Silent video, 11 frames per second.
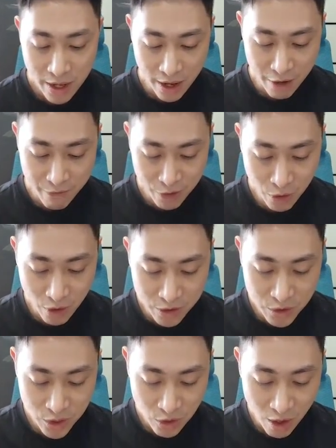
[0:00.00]
If you look
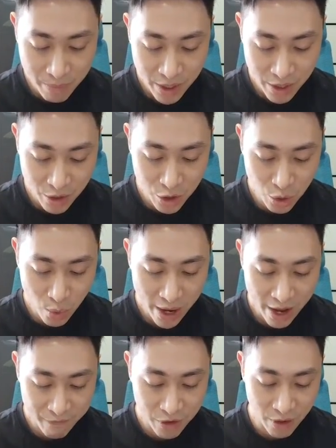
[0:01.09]
onto the top here, you do
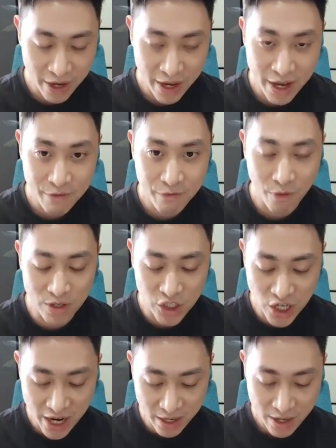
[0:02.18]
have your headphone
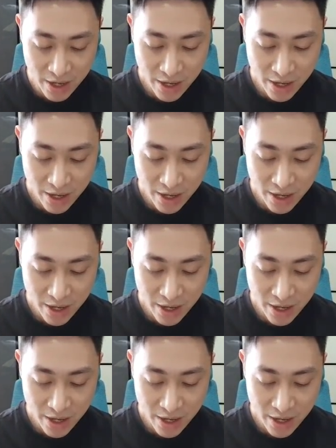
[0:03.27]
jack.